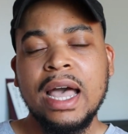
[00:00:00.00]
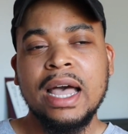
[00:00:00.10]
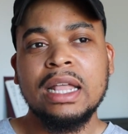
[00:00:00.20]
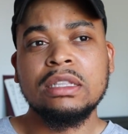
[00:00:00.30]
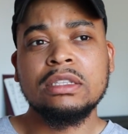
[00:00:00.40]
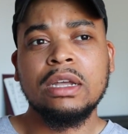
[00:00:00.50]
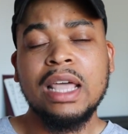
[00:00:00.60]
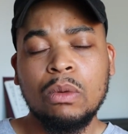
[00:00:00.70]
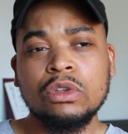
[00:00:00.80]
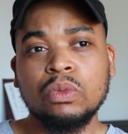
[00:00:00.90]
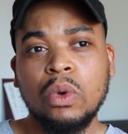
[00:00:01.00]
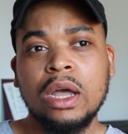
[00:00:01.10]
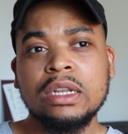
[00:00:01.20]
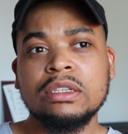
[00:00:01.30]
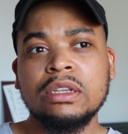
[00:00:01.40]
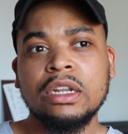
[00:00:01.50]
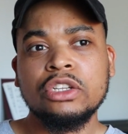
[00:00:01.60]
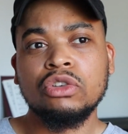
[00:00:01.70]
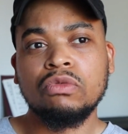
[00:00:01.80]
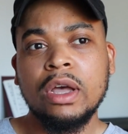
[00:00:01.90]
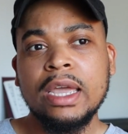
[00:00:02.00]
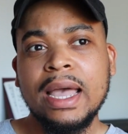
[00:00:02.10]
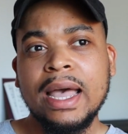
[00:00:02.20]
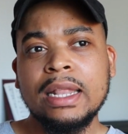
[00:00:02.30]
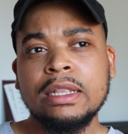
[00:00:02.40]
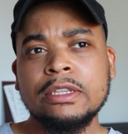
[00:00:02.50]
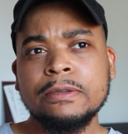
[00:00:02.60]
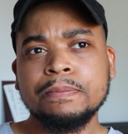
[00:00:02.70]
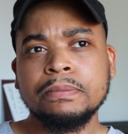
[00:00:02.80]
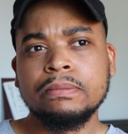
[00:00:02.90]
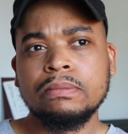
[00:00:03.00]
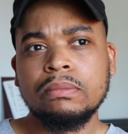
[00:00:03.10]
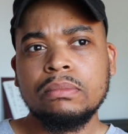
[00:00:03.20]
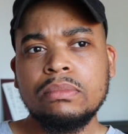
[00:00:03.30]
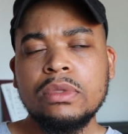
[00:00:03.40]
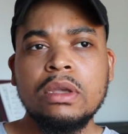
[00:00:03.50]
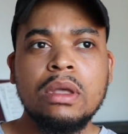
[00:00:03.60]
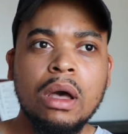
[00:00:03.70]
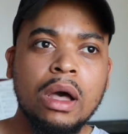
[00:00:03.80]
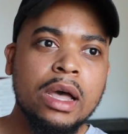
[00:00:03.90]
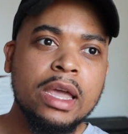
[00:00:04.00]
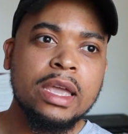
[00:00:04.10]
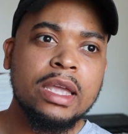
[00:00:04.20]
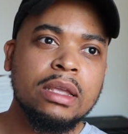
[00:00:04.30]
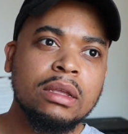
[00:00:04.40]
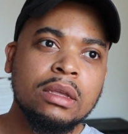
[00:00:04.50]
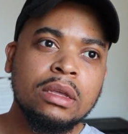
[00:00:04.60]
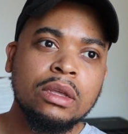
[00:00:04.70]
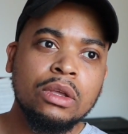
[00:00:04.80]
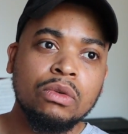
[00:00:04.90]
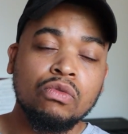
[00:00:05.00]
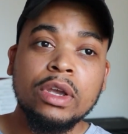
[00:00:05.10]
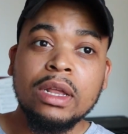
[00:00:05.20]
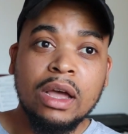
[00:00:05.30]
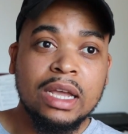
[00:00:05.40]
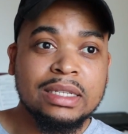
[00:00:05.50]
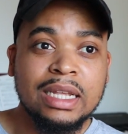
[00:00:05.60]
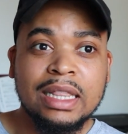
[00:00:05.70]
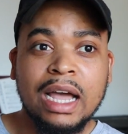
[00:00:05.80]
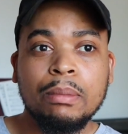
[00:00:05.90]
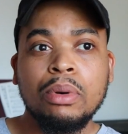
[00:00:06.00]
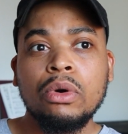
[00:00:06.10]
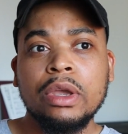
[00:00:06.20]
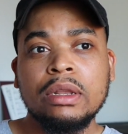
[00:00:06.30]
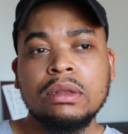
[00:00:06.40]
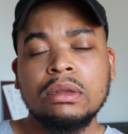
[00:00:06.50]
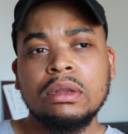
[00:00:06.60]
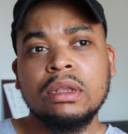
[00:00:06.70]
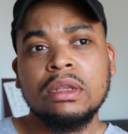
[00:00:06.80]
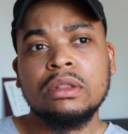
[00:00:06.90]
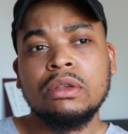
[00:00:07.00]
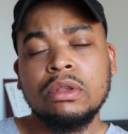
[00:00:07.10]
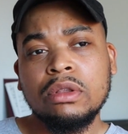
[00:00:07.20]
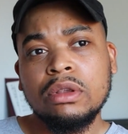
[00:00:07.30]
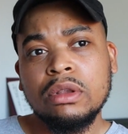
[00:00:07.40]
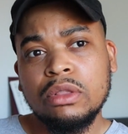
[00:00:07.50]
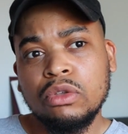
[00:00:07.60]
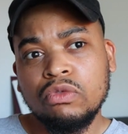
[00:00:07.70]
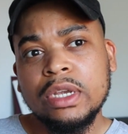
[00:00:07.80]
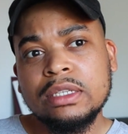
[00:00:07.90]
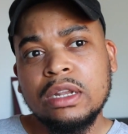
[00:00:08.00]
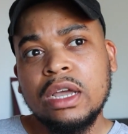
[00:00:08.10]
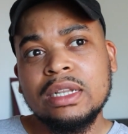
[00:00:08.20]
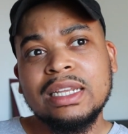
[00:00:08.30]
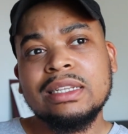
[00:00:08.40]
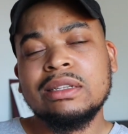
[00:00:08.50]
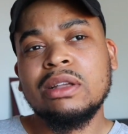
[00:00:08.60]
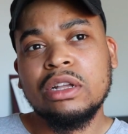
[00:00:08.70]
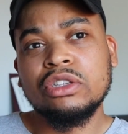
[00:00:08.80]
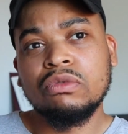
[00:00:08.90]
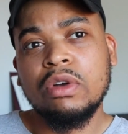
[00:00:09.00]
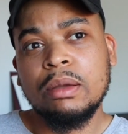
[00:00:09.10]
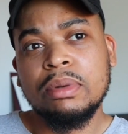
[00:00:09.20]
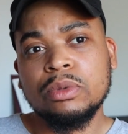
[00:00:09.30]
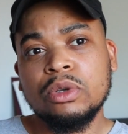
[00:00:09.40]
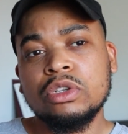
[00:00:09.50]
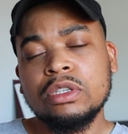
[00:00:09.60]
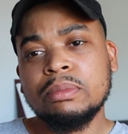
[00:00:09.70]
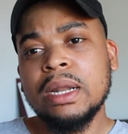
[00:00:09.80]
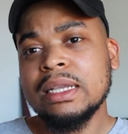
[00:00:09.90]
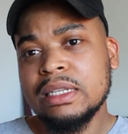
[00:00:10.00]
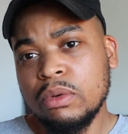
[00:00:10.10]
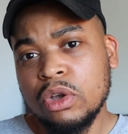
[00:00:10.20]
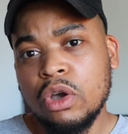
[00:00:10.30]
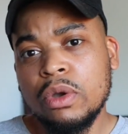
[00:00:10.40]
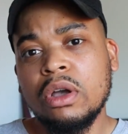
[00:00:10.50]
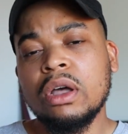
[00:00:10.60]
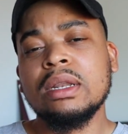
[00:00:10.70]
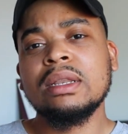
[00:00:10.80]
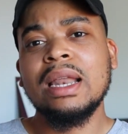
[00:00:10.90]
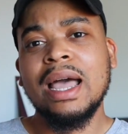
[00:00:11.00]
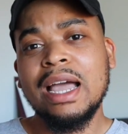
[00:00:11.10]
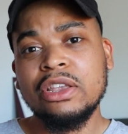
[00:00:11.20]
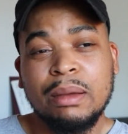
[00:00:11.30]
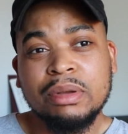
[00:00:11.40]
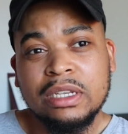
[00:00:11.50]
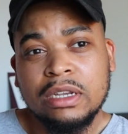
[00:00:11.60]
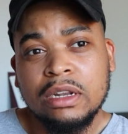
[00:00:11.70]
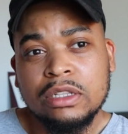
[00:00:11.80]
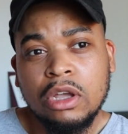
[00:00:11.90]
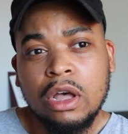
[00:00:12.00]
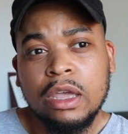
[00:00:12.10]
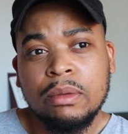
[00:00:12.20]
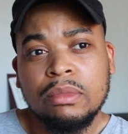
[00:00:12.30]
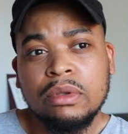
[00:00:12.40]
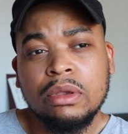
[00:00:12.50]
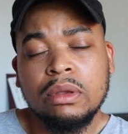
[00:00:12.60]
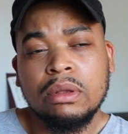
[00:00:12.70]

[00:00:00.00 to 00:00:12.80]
and that was what I decided to write and I realized at that point the the reason I did start to write was because the plays that were going on at that particular time,